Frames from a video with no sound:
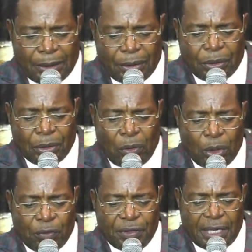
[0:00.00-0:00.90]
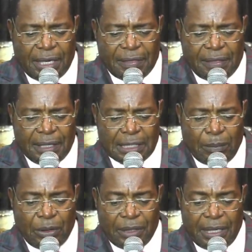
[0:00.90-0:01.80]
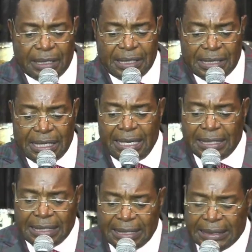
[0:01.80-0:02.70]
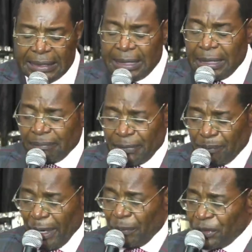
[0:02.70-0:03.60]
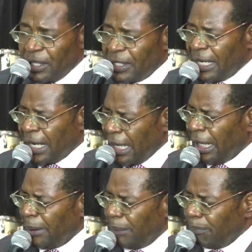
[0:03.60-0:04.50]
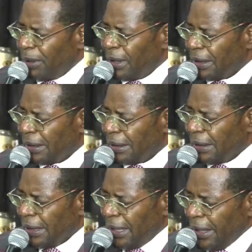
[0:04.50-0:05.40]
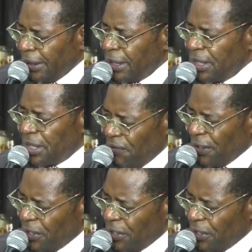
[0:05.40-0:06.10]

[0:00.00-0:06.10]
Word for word: You know, one of the key things about that is that my Bible says Caleb had a different